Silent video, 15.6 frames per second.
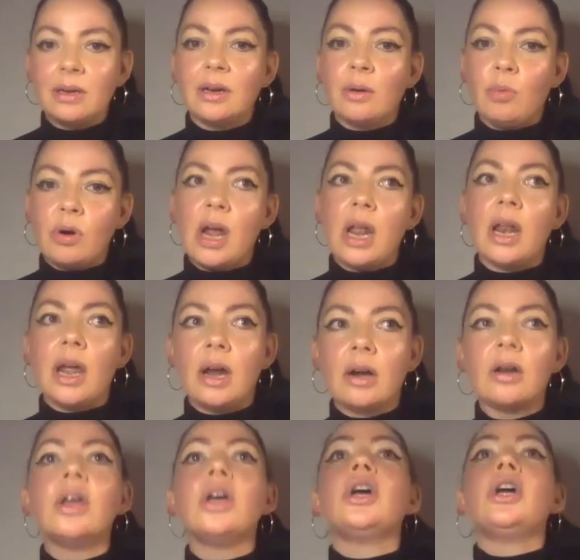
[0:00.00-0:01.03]
where I learn,
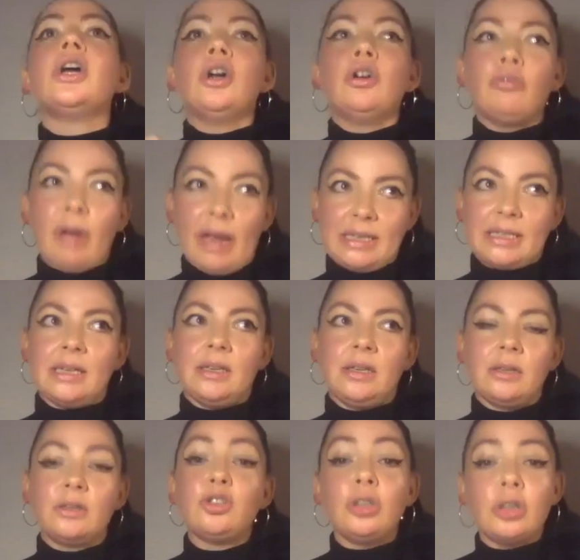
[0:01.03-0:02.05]
right,
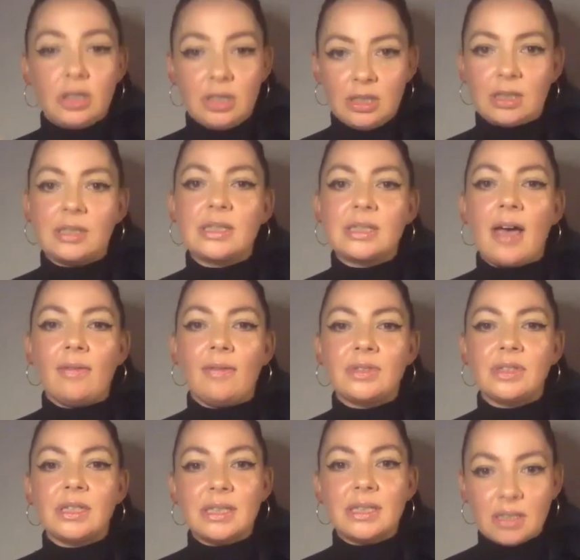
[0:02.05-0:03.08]
you just have
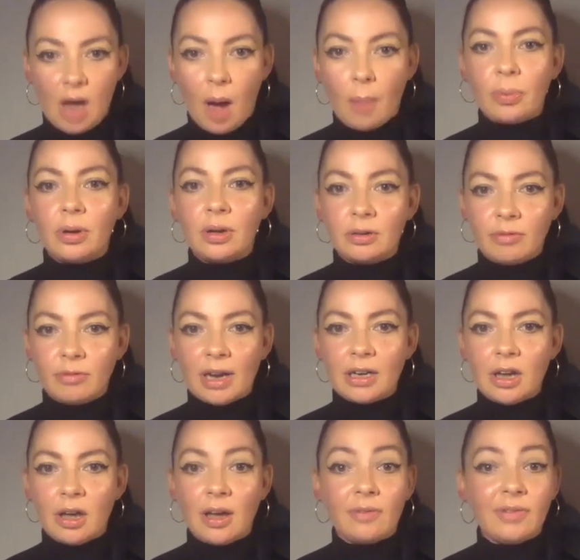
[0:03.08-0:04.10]
to stop right
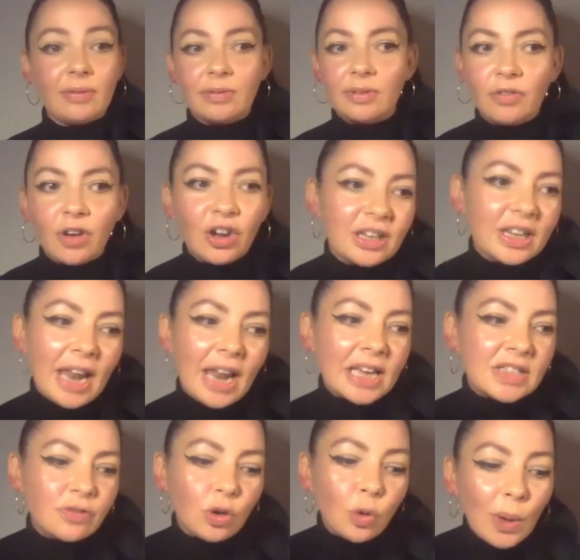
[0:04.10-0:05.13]
now. I've even found in the
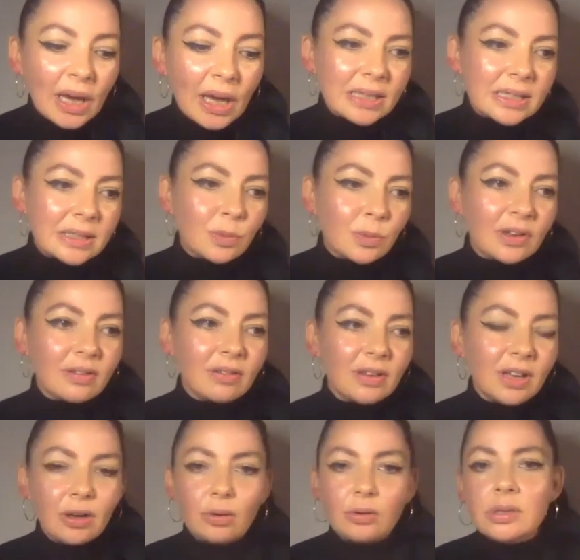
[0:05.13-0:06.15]
last few weeks with, you
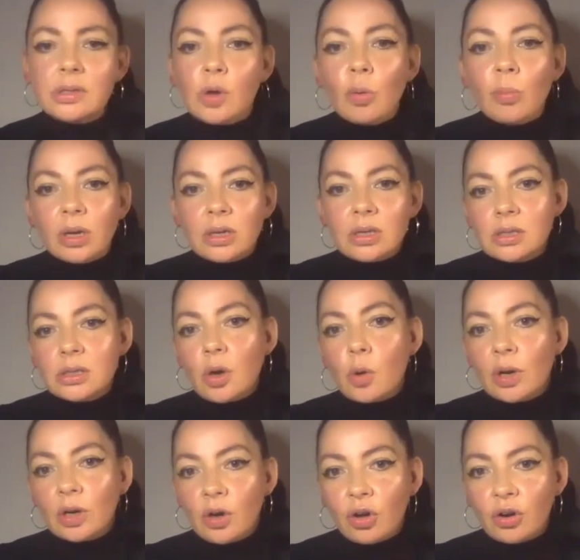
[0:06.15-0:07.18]
know, so much
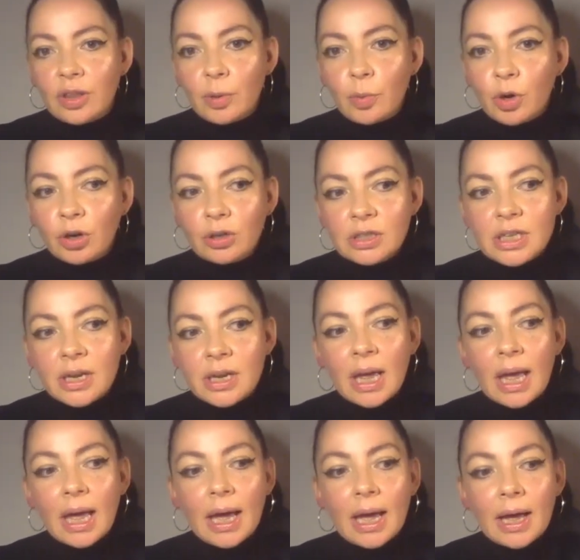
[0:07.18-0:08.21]
going on in the world,
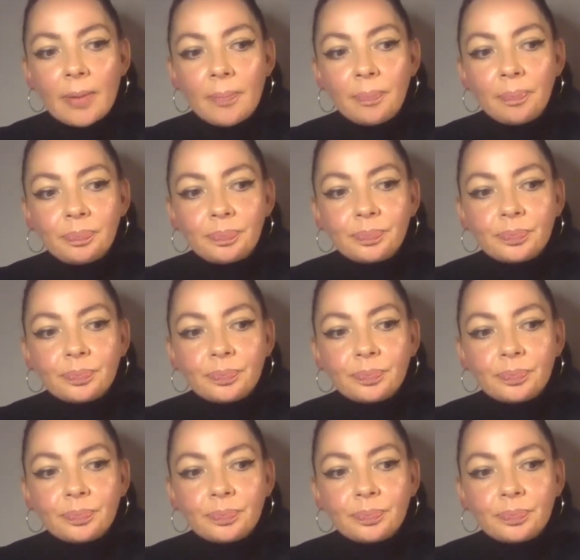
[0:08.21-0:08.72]
um,